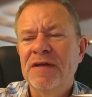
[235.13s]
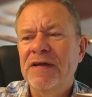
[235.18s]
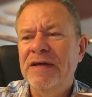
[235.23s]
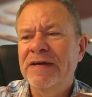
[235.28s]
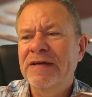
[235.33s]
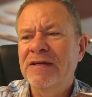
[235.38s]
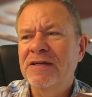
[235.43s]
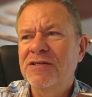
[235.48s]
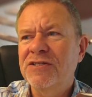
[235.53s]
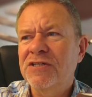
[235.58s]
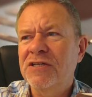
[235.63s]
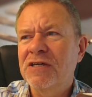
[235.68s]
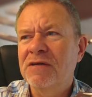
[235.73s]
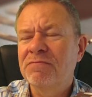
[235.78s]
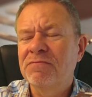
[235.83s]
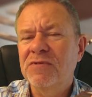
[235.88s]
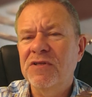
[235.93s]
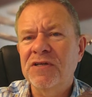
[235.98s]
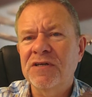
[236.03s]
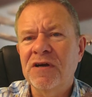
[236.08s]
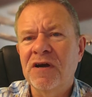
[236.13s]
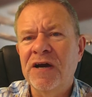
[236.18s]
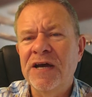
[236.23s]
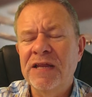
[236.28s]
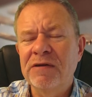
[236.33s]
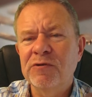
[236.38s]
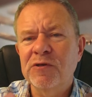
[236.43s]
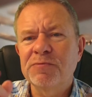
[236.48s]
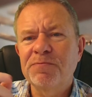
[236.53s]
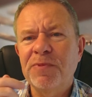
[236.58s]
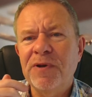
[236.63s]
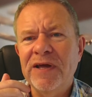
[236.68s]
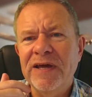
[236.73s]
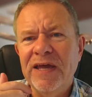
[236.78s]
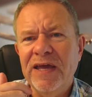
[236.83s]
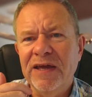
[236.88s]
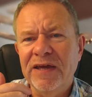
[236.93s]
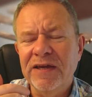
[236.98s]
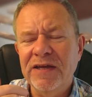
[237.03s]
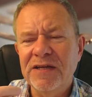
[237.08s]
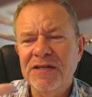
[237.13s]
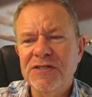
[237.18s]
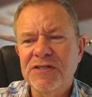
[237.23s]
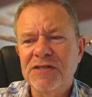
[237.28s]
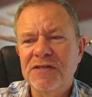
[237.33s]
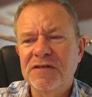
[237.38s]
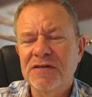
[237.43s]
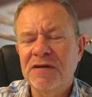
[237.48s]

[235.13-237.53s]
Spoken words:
And the guy that was playing it,